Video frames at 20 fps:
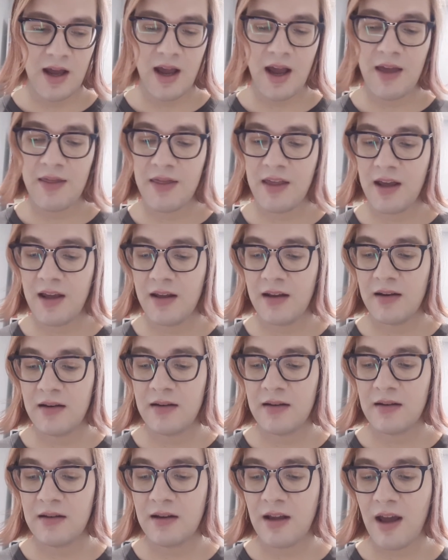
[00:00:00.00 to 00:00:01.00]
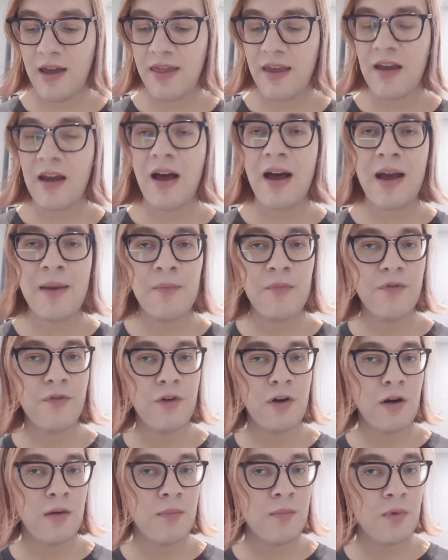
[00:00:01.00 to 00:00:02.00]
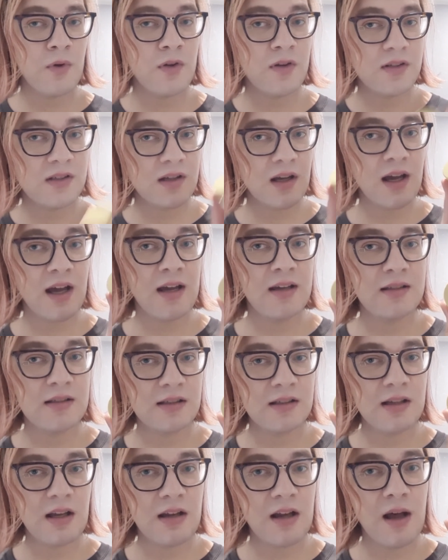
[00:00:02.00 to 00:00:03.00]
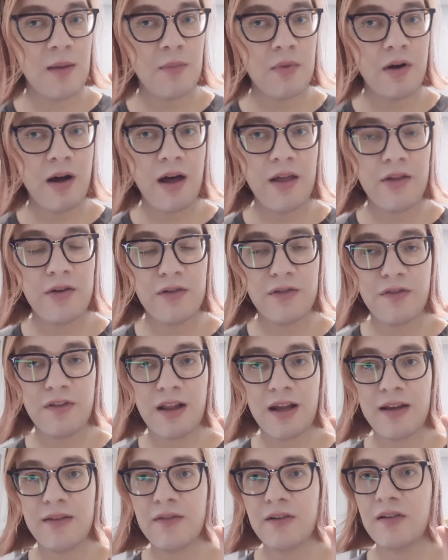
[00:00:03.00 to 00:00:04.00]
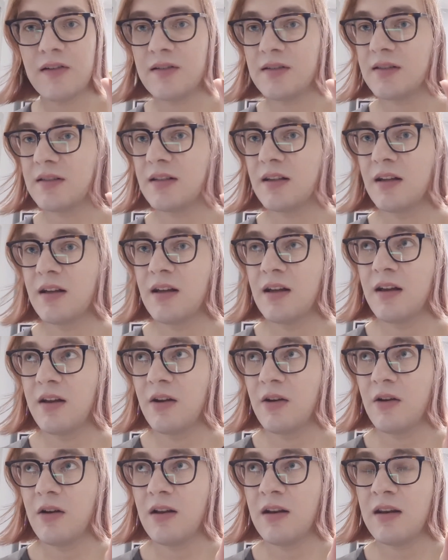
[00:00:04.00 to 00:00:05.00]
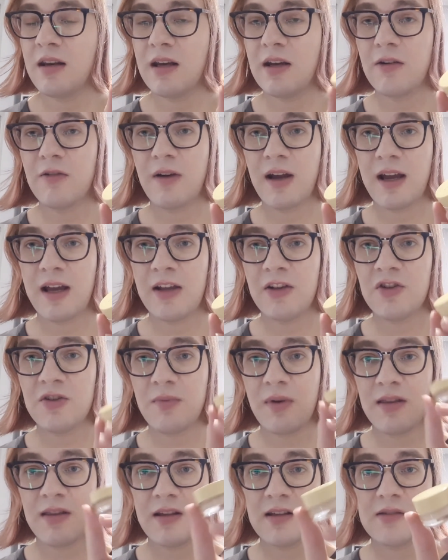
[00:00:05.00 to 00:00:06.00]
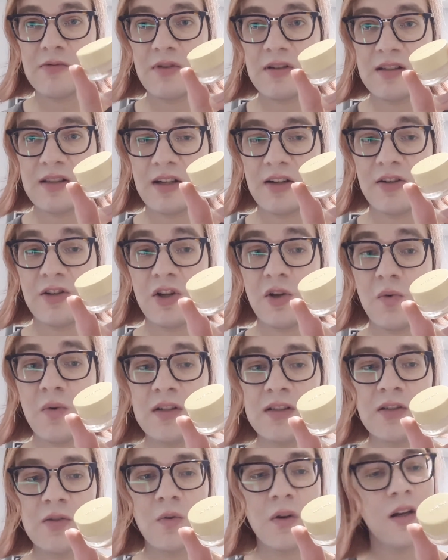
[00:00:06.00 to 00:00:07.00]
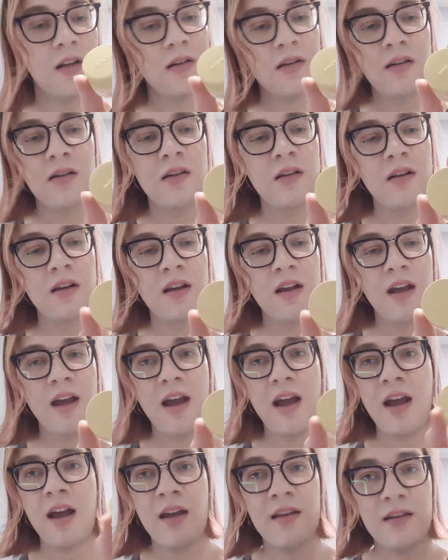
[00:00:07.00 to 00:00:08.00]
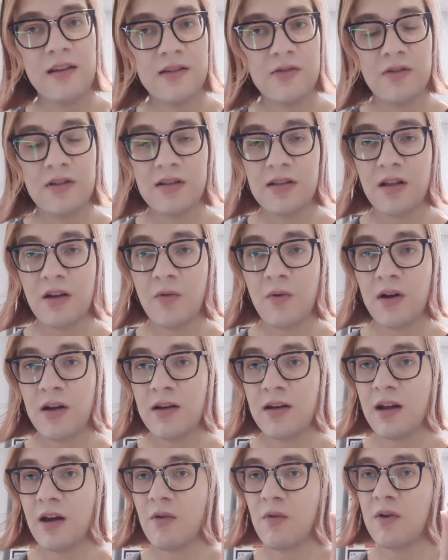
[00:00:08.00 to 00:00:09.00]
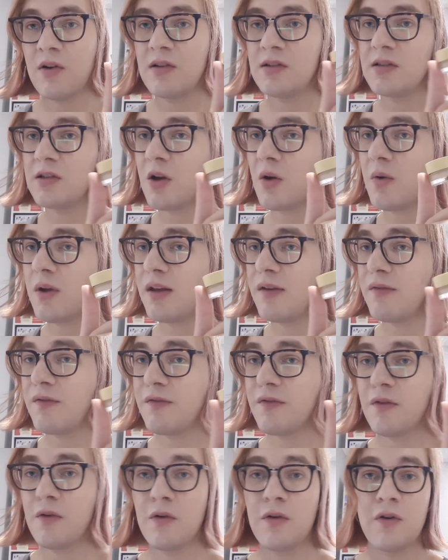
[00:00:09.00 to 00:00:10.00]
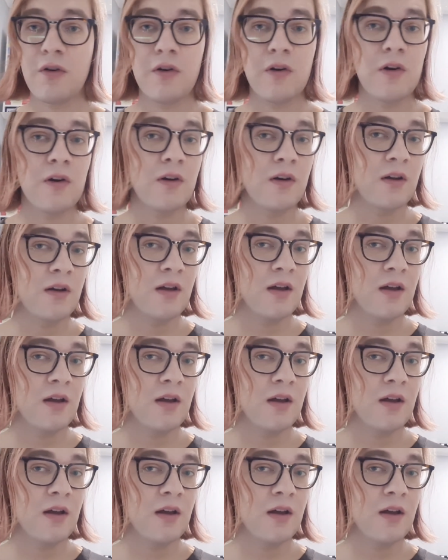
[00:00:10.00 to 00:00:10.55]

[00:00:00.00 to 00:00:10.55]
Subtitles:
And then I think I'm From also has a couple other flavors in their range, but this was their newest one. And this was the one that was going for